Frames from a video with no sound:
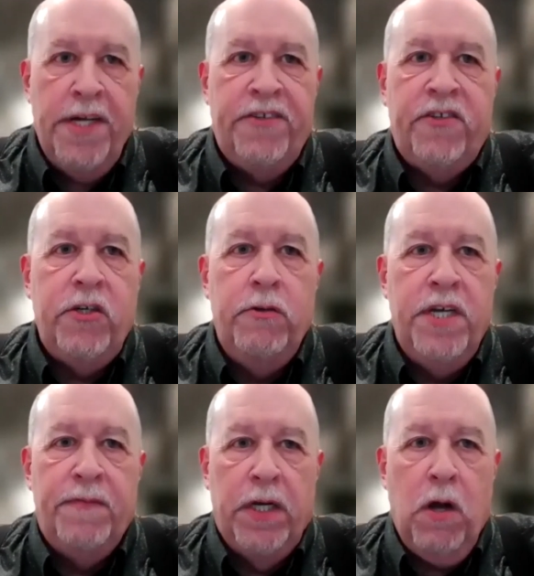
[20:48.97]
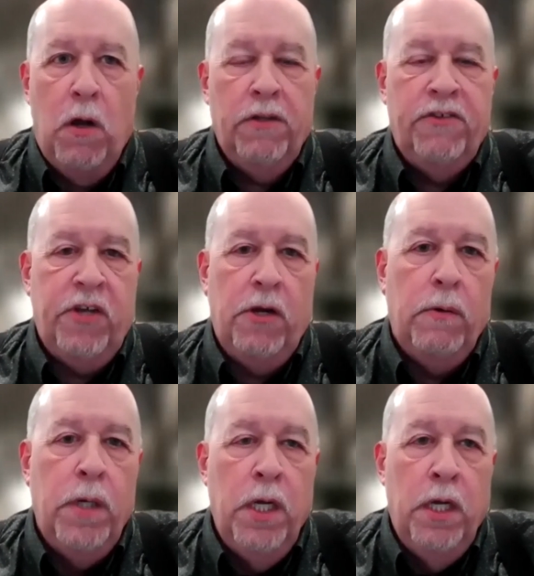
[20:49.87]
It's too difficult.
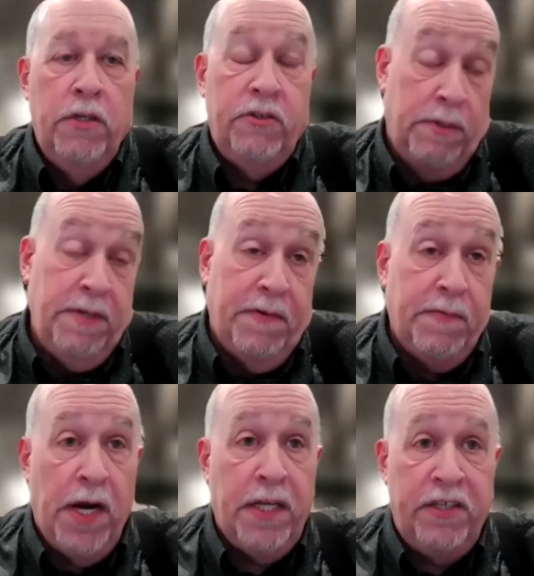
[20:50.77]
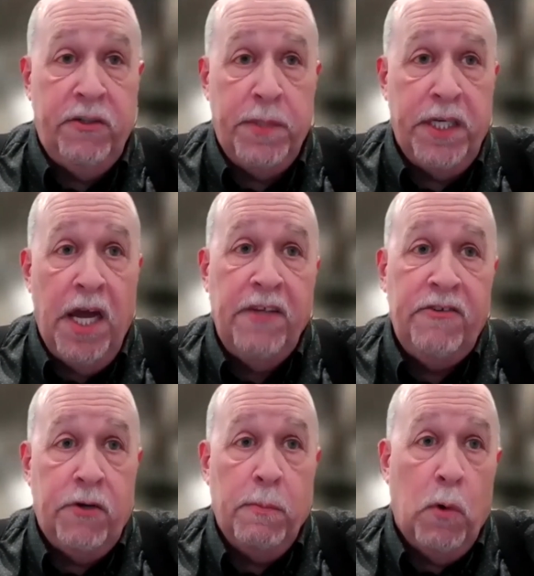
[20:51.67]
So even frankly, some of the
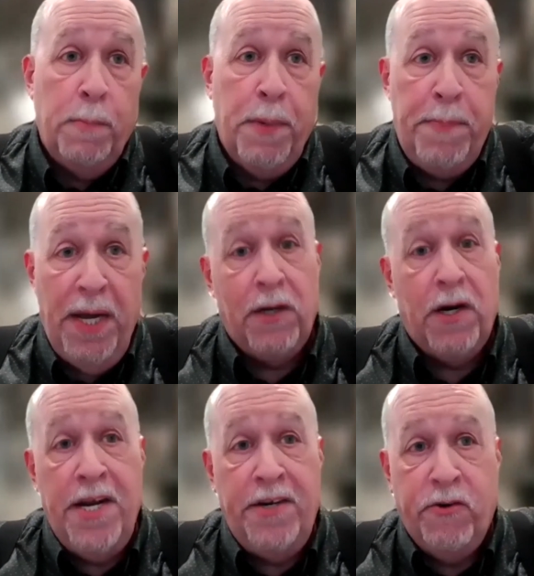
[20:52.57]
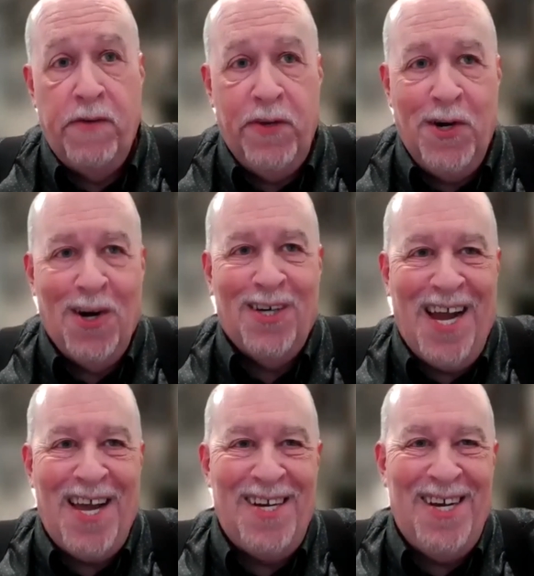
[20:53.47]
guys that are more propeller head driven are
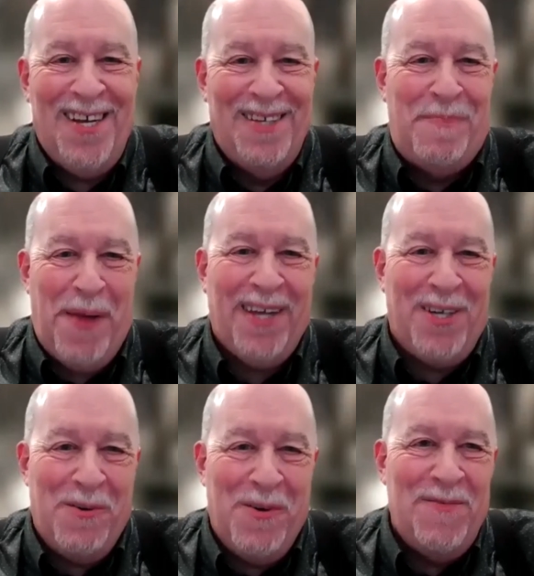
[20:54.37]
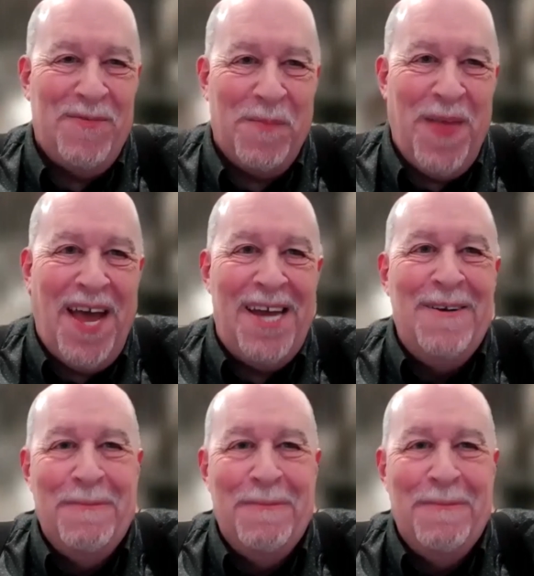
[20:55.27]
kind of backing away from that.